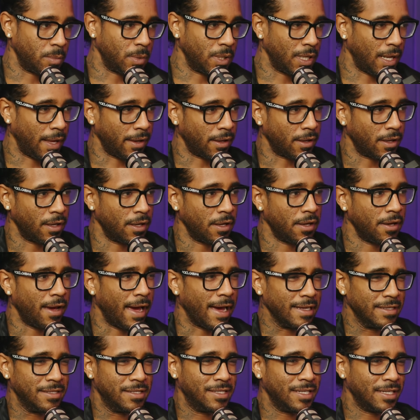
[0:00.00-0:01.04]
But like
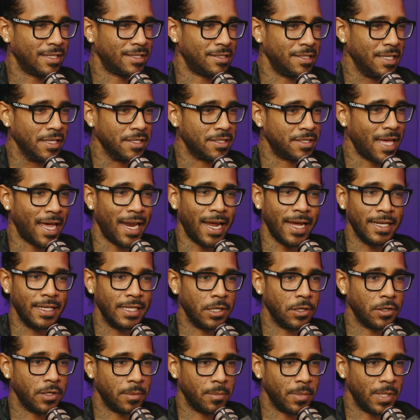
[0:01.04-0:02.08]
at sixty, it's not
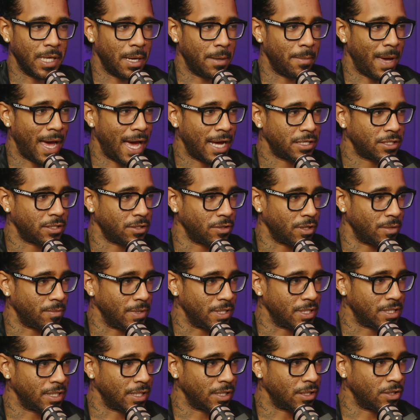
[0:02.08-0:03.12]
ideal to be a bachelor to be
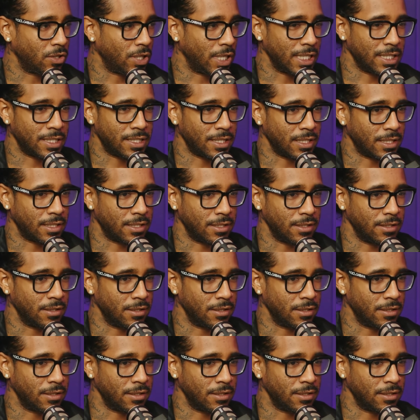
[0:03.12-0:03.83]
single at sixty.